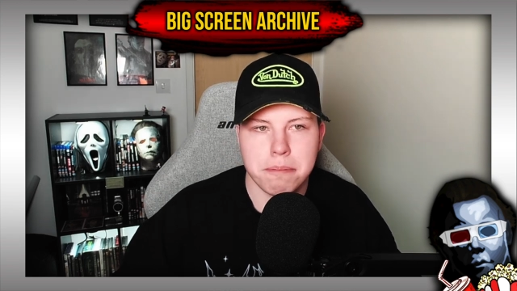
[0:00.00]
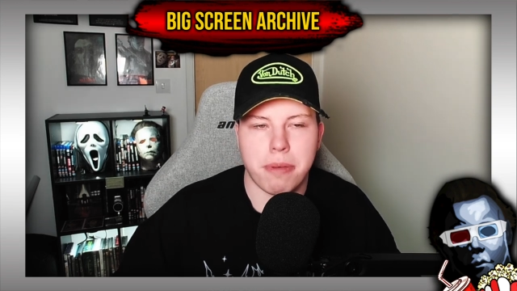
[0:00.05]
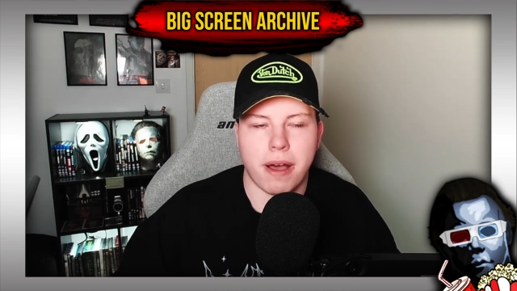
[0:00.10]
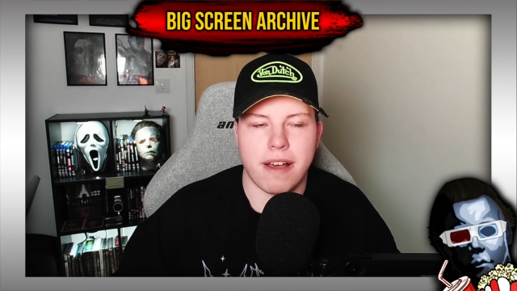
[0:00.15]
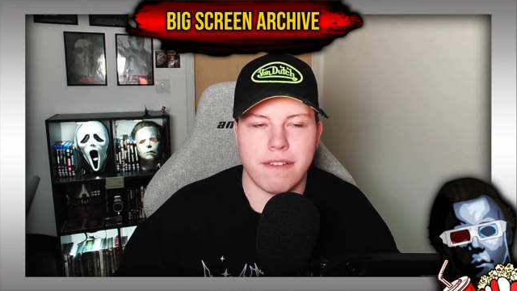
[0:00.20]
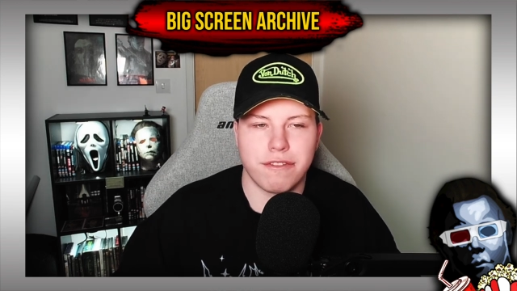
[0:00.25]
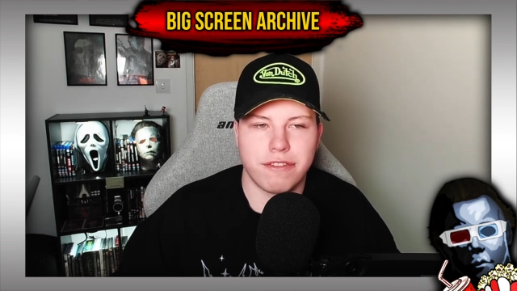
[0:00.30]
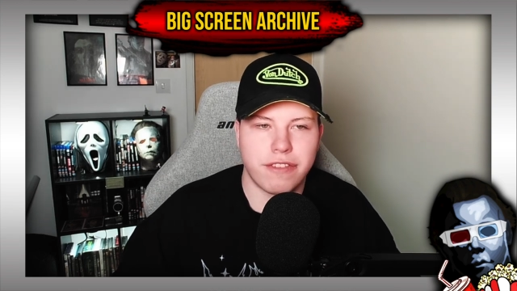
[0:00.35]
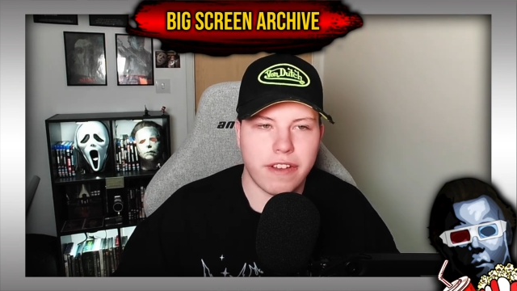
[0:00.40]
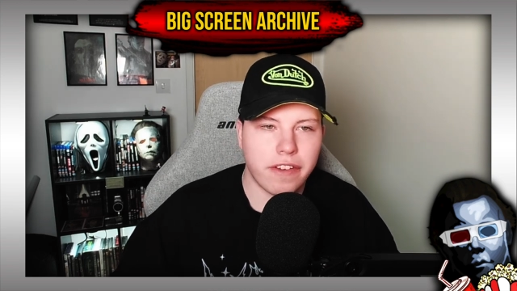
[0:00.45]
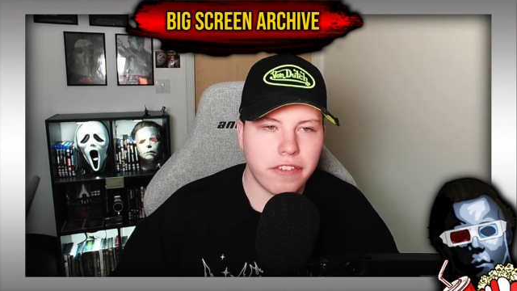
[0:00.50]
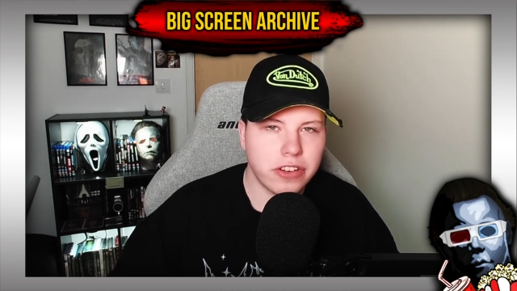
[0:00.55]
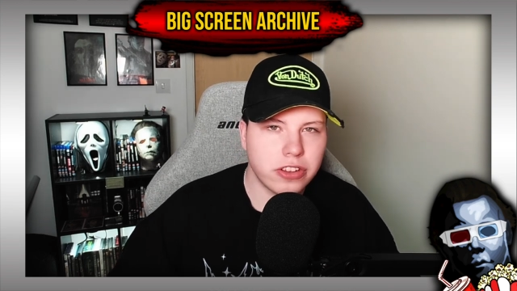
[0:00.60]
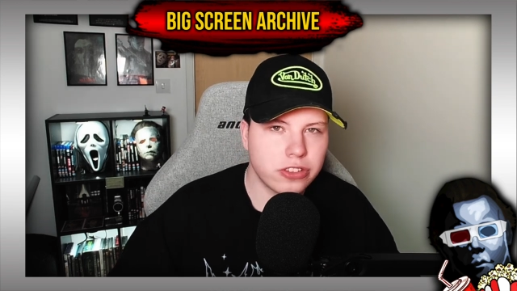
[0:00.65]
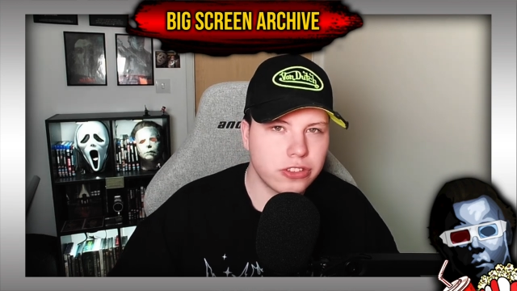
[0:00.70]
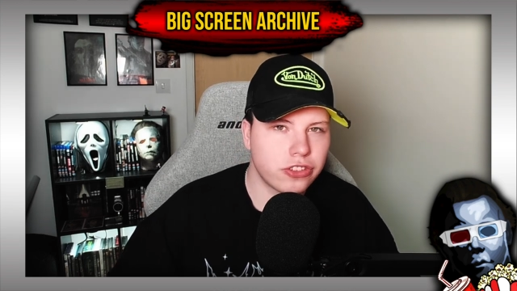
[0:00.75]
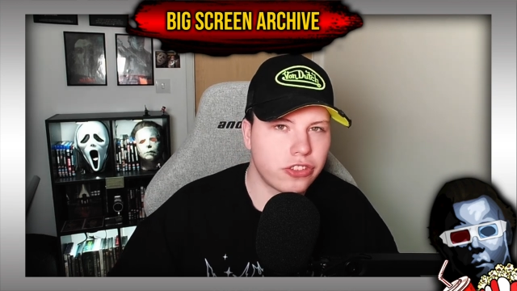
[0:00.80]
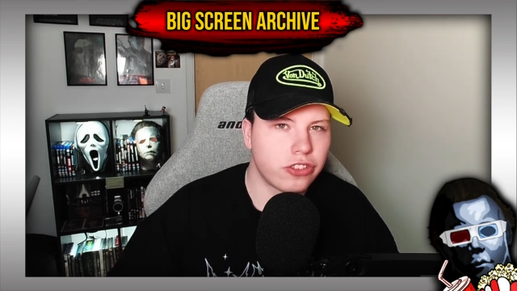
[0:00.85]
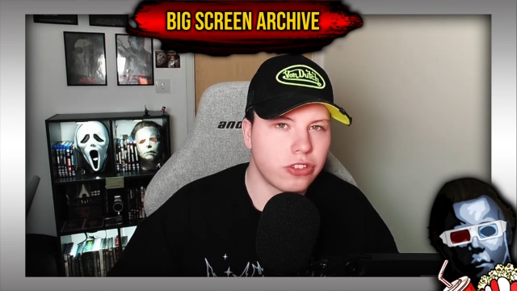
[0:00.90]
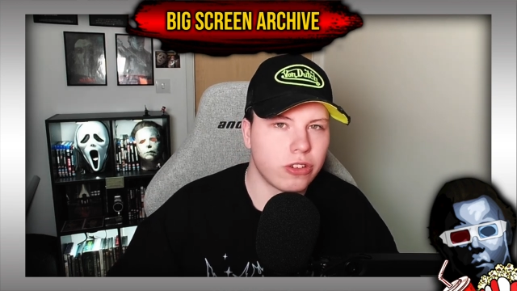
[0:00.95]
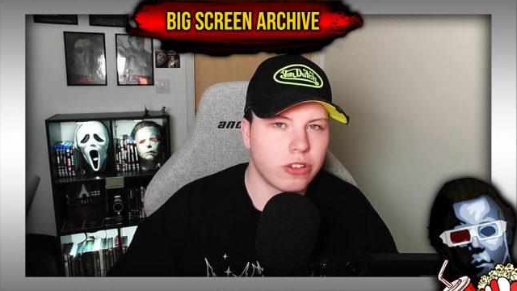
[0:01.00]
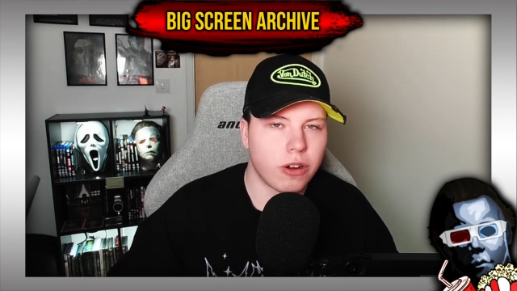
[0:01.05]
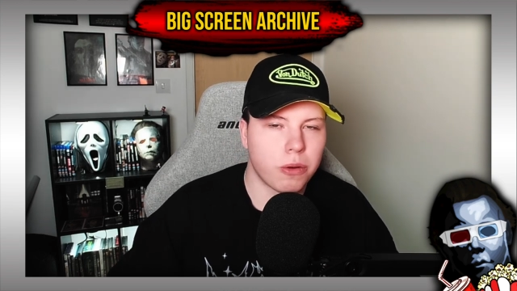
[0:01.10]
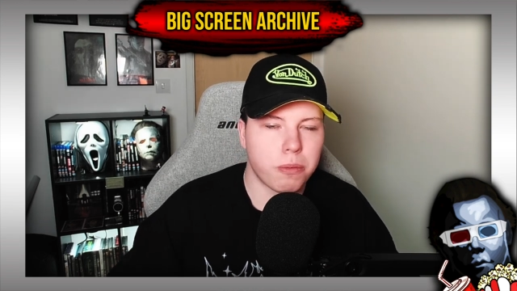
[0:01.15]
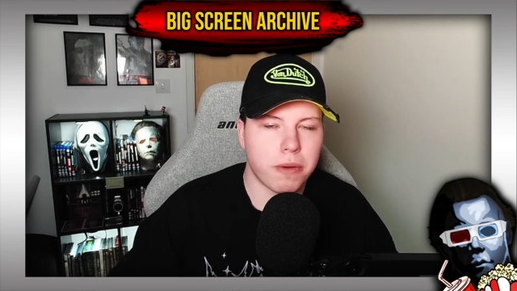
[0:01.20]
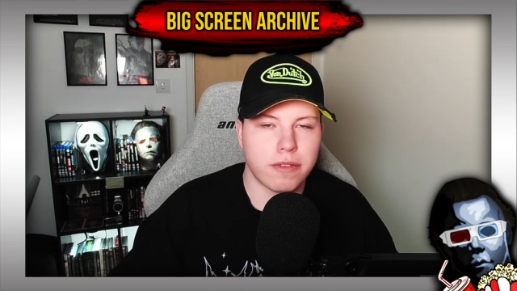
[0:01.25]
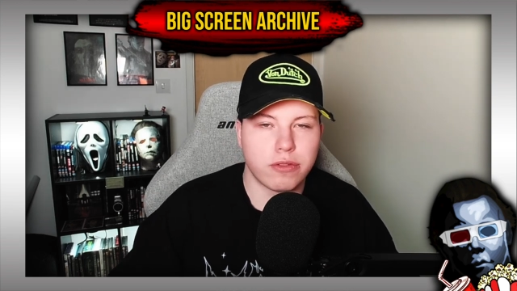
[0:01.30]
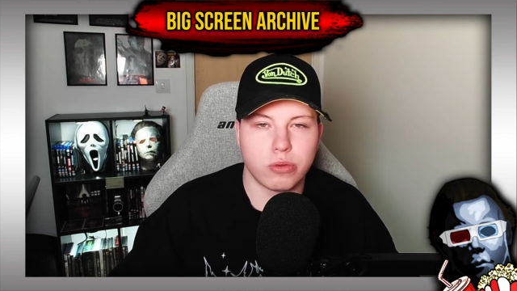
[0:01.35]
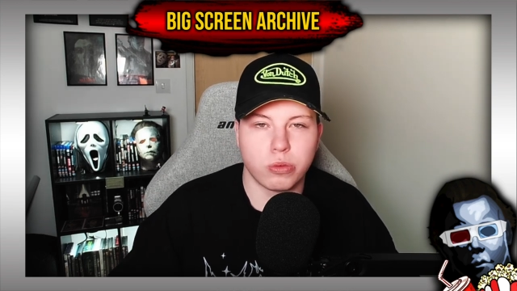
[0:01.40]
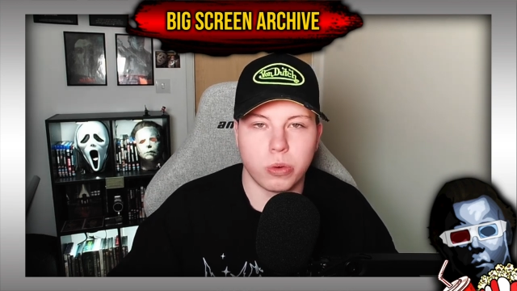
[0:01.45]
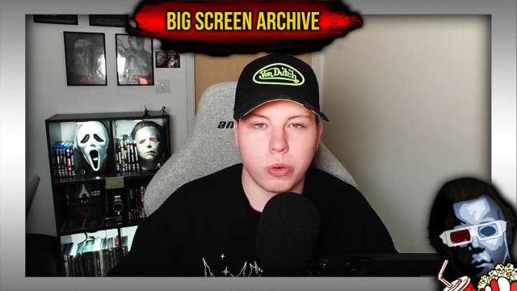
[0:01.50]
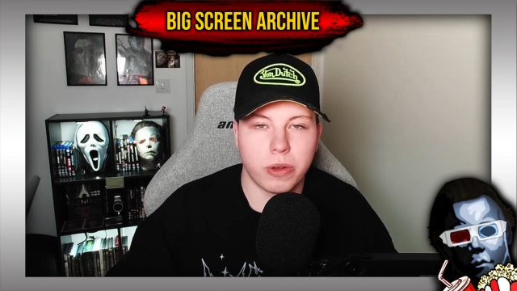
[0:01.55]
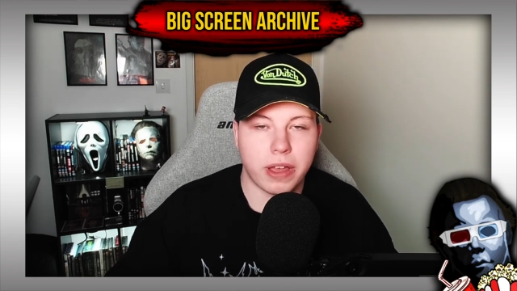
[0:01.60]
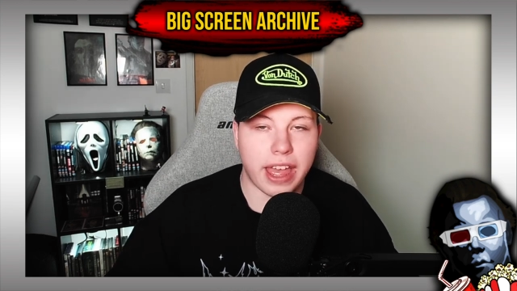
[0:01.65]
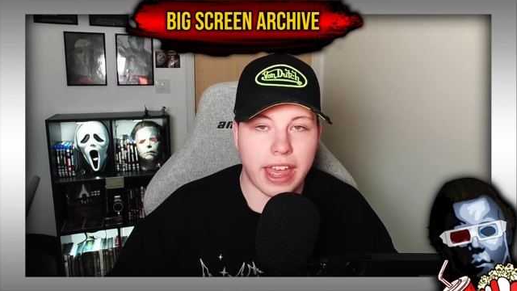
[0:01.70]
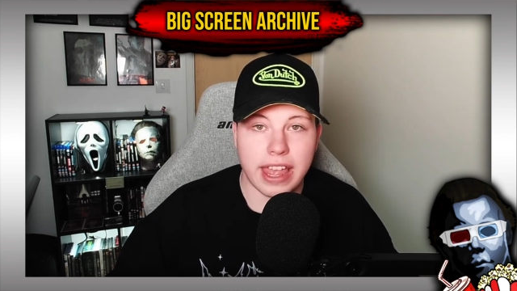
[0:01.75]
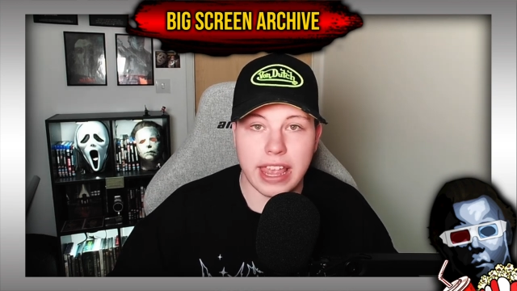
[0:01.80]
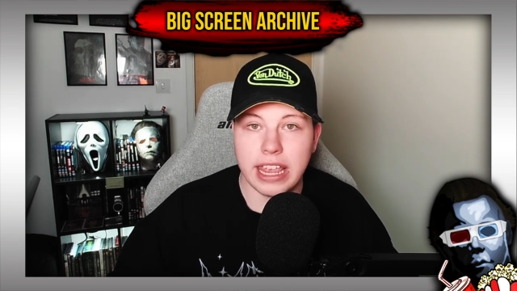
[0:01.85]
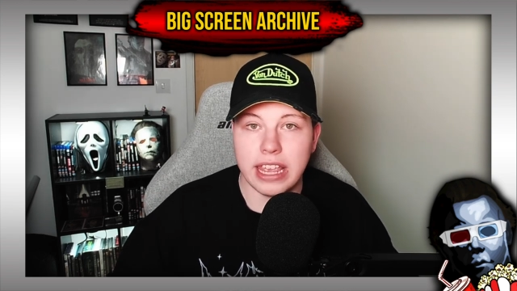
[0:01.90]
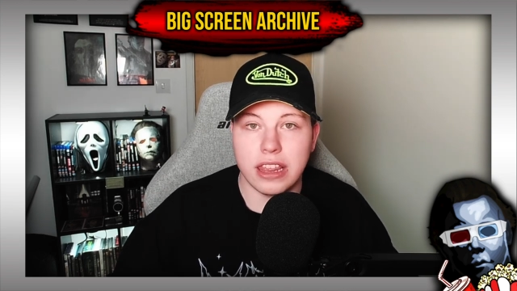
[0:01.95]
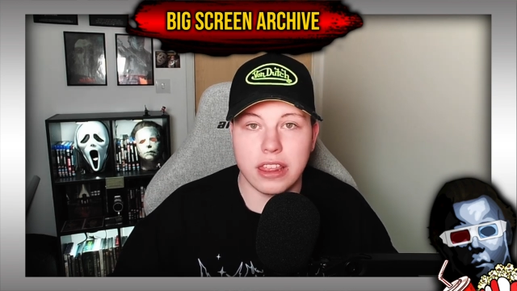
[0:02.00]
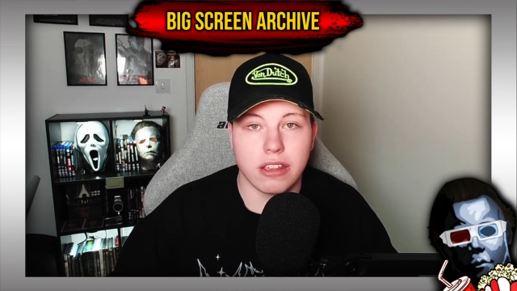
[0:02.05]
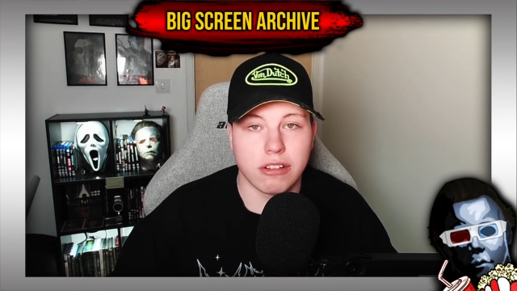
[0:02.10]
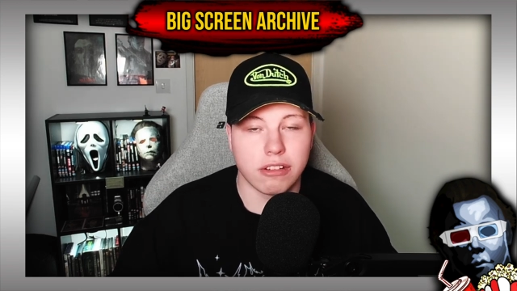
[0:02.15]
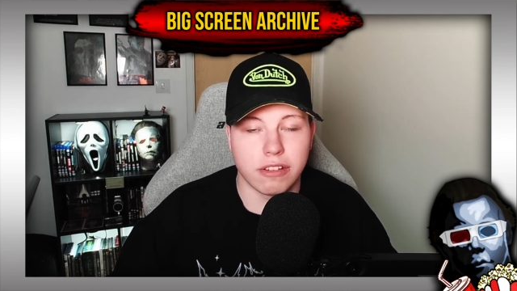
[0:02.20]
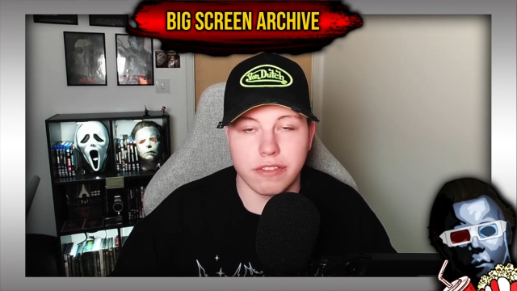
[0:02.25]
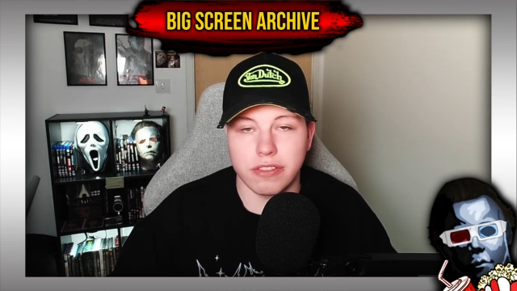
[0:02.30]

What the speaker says: But I'm very unsure on whether we'll get either